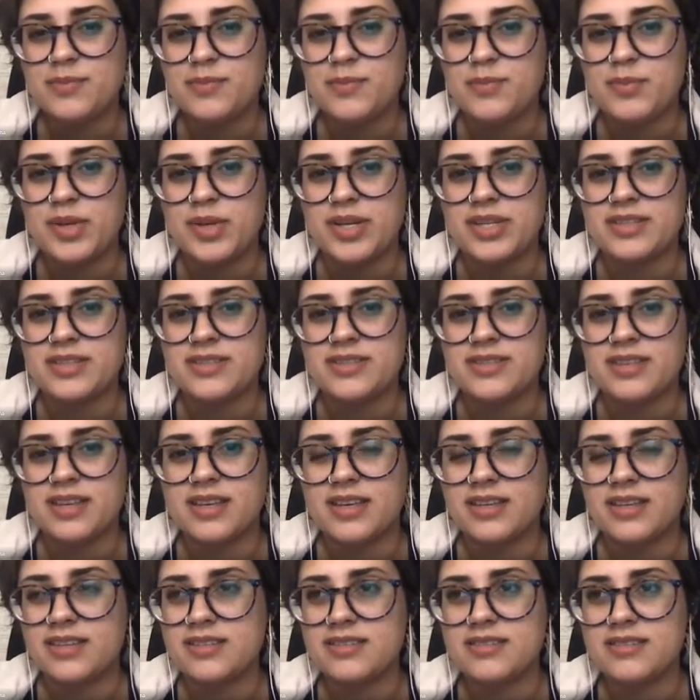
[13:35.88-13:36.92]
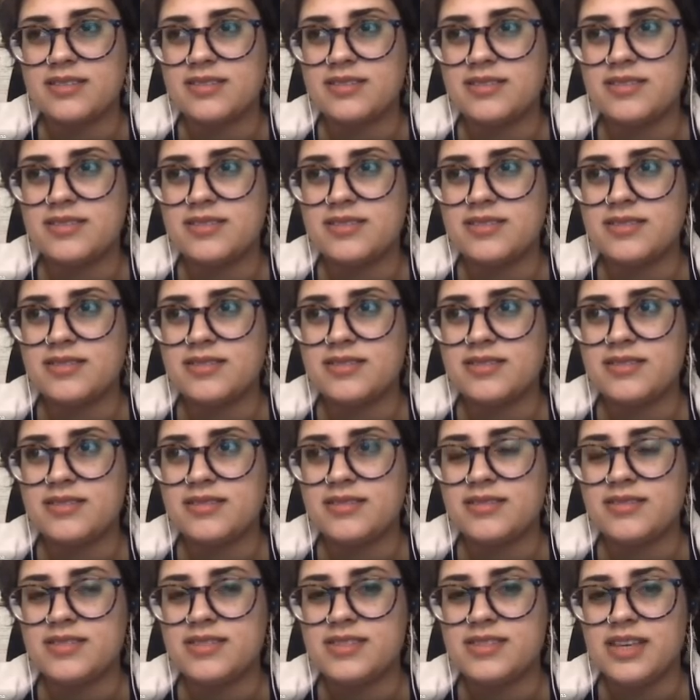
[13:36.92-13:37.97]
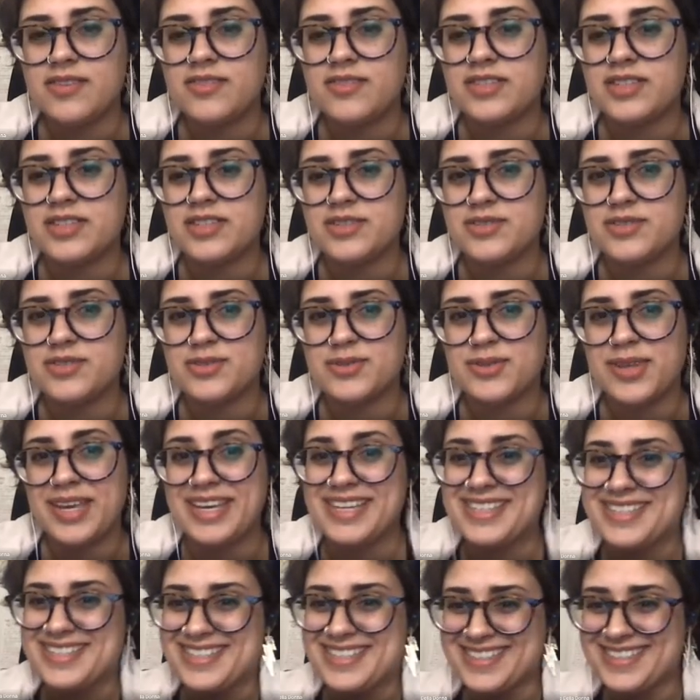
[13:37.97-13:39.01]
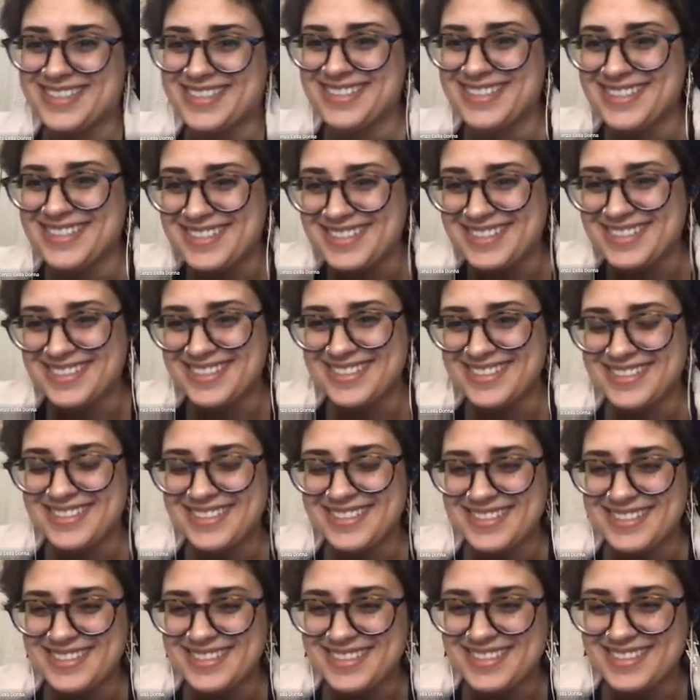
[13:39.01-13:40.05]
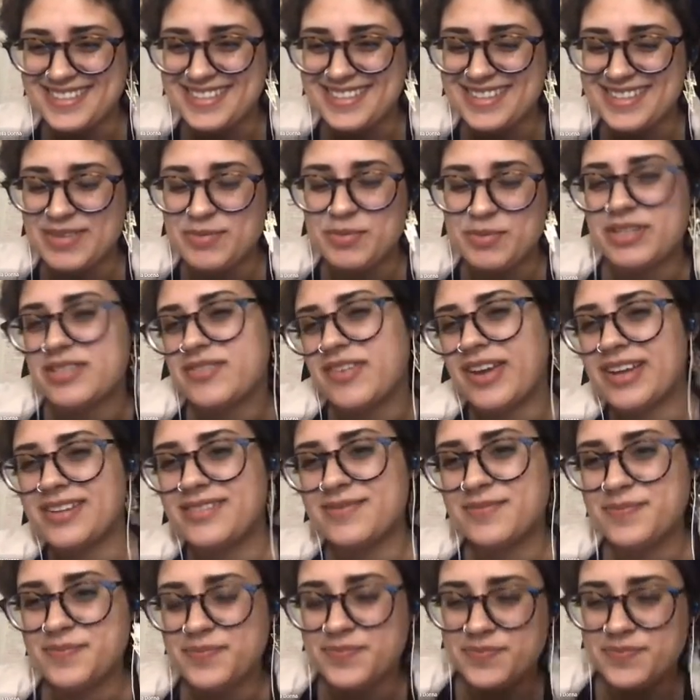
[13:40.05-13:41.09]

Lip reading: But it's like 7 years too late. But it's fine.